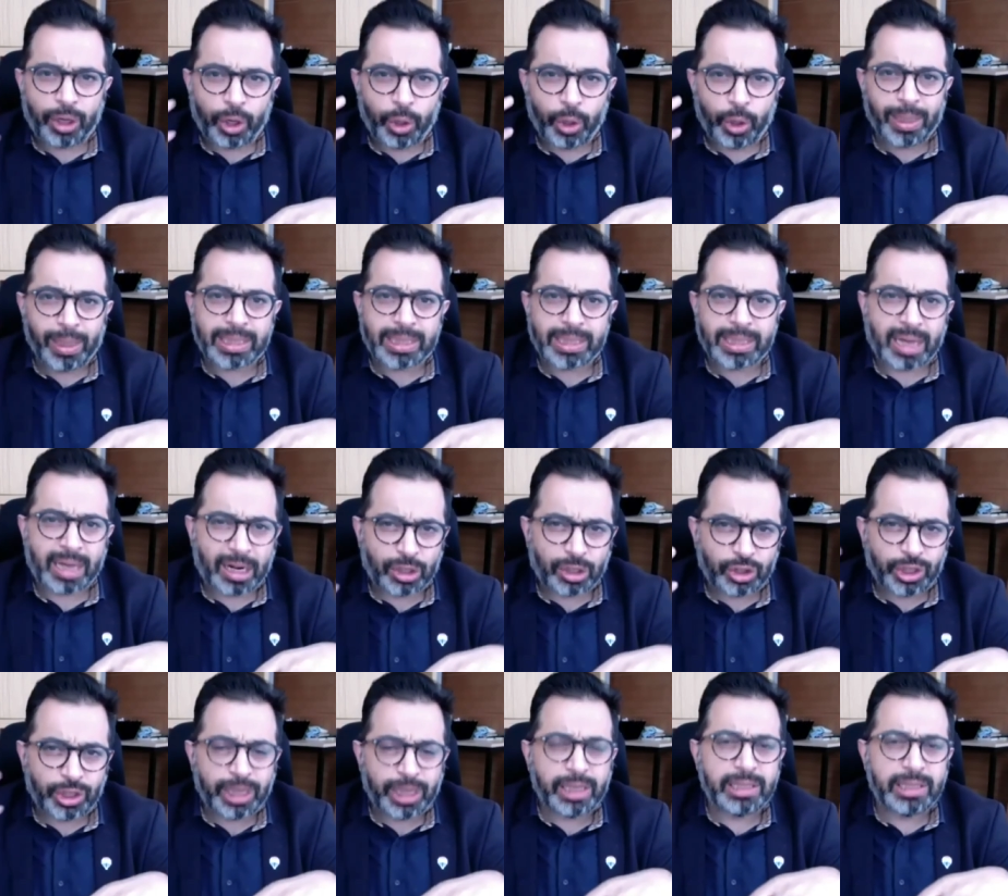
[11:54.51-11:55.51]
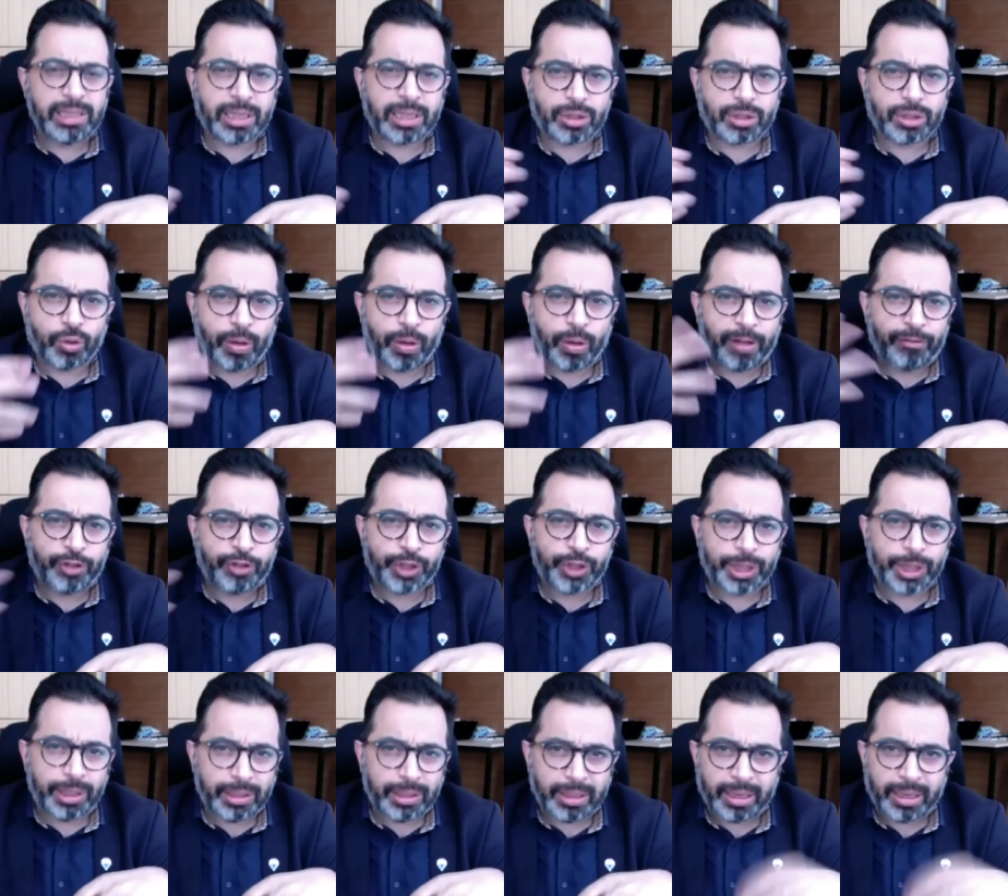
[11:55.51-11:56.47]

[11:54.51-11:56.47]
QSR chains are so efficient.